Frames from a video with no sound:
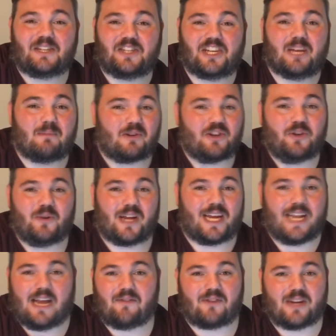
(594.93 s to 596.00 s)
the gym are doing
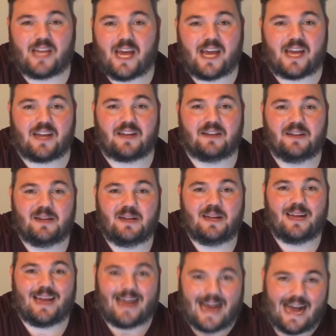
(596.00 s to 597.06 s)
it every day,
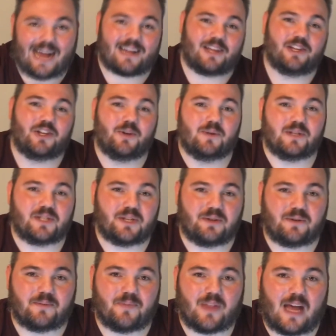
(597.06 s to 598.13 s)
I can do it
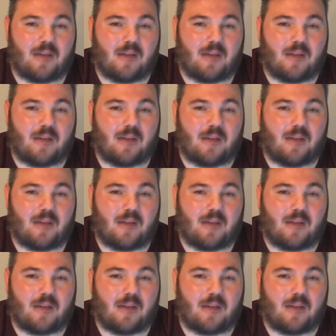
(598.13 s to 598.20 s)
too.